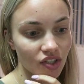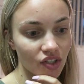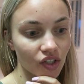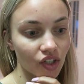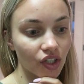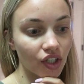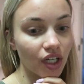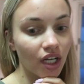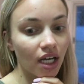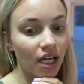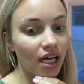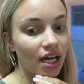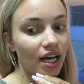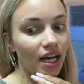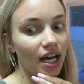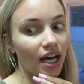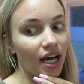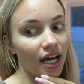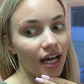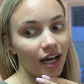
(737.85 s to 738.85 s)
So
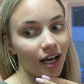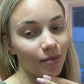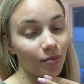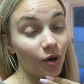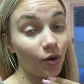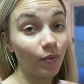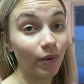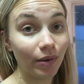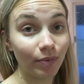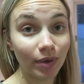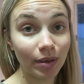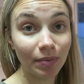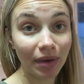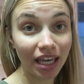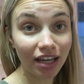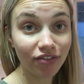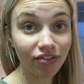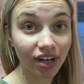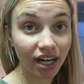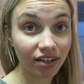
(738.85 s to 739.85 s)
when we
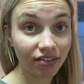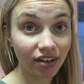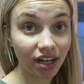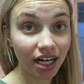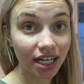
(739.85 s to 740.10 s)
make fried